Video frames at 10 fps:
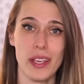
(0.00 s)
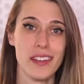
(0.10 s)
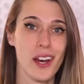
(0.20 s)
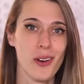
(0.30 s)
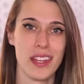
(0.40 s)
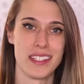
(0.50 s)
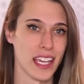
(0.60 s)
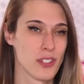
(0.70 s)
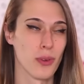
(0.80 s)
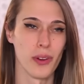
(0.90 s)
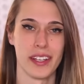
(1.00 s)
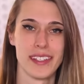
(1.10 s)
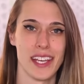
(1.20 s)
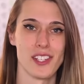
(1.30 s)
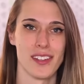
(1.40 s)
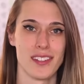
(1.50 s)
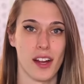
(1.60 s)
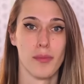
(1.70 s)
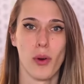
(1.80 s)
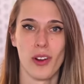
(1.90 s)
But we know that sexual
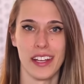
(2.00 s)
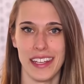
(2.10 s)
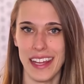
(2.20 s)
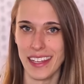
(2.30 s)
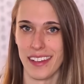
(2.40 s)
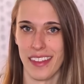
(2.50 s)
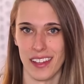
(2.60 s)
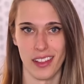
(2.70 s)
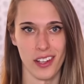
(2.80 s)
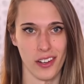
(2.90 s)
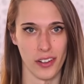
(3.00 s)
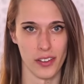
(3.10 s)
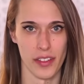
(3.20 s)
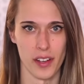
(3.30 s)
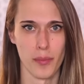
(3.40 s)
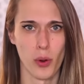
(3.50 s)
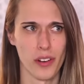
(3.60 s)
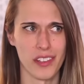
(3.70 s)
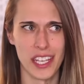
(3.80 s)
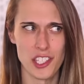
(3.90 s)
orientations are more innate than learned. They're
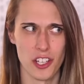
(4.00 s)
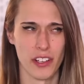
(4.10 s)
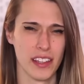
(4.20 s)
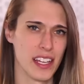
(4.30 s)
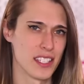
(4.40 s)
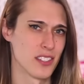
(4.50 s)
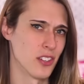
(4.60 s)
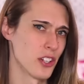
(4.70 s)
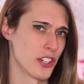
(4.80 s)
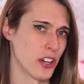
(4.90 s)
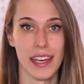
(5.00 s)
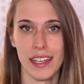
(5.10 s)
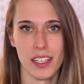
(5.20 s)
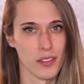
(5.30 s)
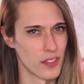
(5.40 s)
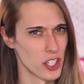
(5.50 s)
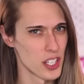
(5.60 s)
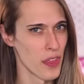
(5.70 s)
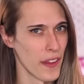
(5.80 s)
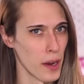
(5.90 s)
more nature and less nurture. Gay
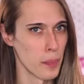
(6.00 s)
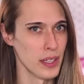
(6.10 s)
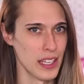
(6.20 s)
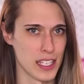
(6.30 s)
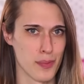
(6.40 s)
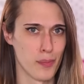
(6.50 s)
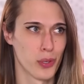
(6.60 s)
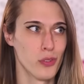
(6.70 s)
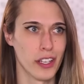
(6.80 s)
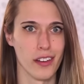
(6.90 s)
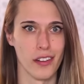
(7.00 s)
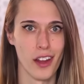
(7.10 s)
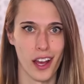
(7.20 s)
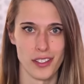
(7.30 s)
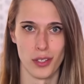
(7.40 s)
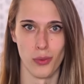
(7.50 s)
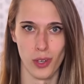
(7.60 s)
conversion therapy has been proven not to